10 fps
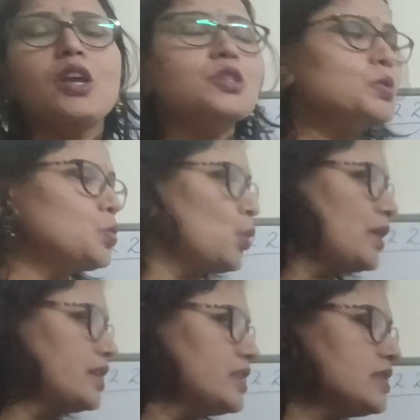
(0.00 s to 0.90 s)
So
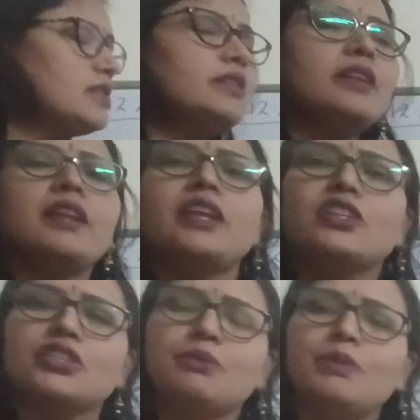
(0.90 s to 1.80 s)
what is the
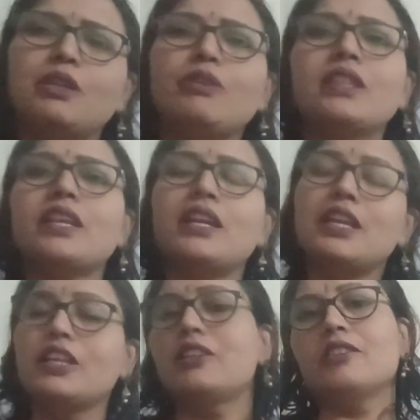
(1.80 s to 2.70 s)
relation between the
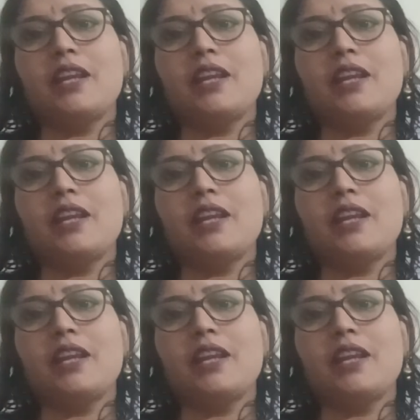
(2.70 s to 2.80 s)
liter